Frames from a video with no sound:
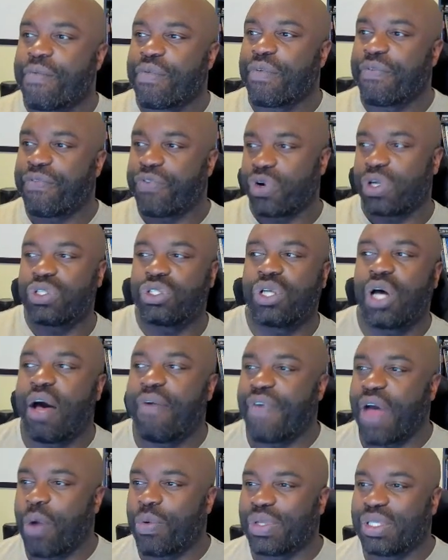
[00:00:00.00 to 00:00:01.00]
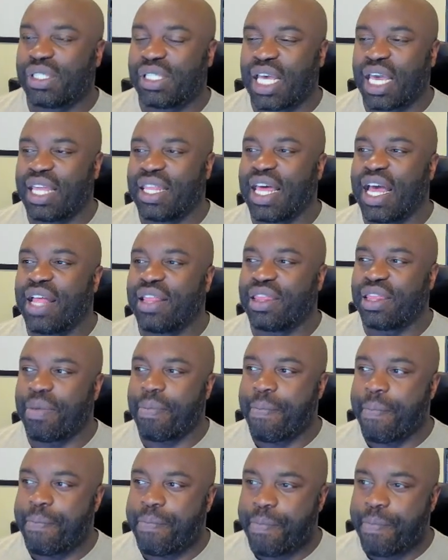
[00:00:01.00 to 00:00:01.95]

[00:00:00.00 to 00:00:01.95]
first off, I would say that the